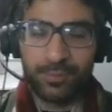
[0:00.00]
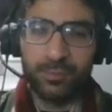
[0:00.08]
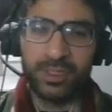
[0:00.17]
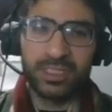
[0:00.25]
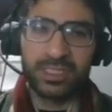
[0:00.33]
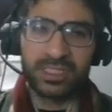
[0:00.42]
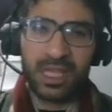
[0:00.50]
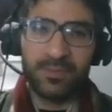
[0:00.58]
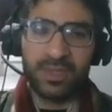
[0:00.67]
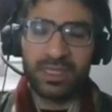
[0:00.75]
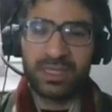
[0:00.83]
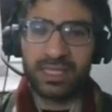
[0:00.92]
which is
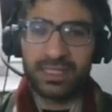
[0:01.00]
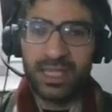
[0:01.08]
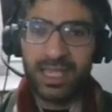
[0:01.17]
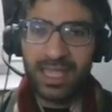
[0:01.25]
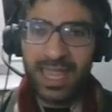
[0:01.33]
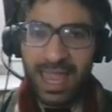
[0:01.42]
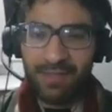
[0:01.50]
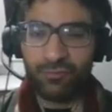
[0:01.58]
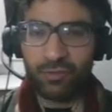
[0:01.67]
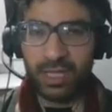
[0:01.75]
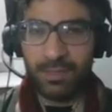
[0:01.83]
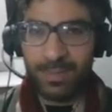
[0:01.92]
something that
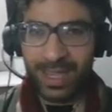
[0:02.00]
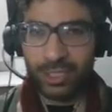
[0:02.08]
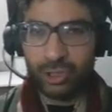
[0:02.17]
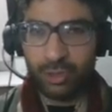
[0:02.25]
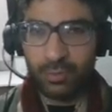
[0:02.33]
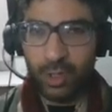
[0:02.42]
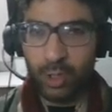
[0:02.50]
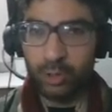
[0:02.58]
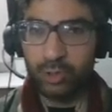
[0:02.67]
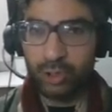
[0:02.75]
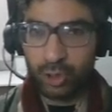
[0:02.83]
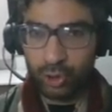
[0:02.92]
every major
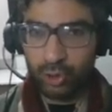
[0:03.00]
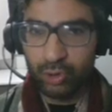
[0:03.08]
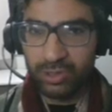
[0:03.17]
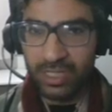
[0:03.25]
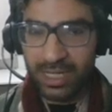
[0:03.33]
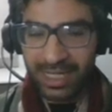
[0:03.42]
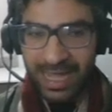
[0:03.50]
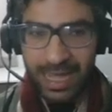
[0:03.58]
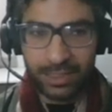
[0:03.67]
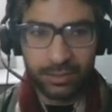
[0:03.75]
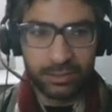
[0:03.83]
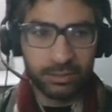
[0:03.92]
mode should
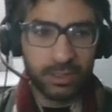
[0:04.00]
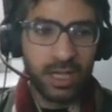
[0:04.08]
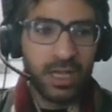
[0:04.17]
handle.